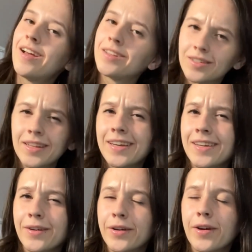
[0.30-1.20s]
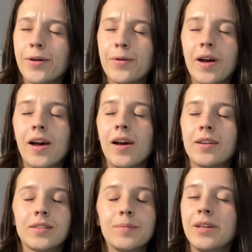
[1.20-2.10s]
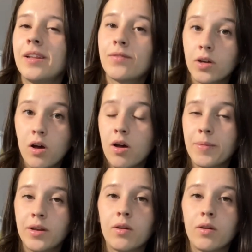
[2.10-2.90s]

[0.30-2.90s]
So like a year ago, somebody left a comment